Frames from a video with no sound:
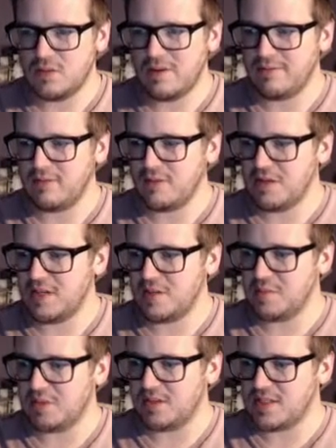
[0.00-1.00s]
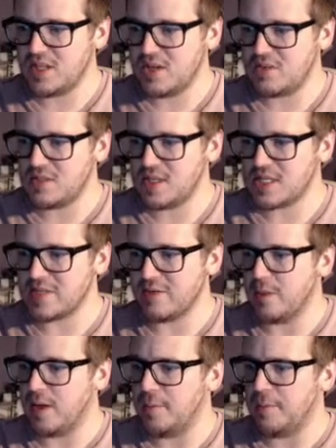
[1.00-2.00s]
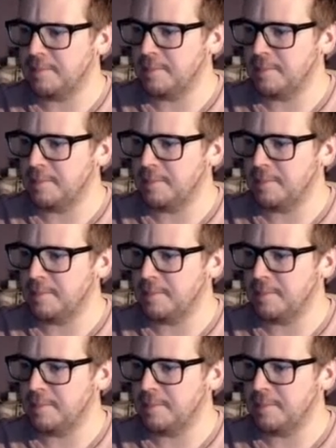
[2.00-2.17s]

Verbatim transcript: We have three people. Let's queue six of them up.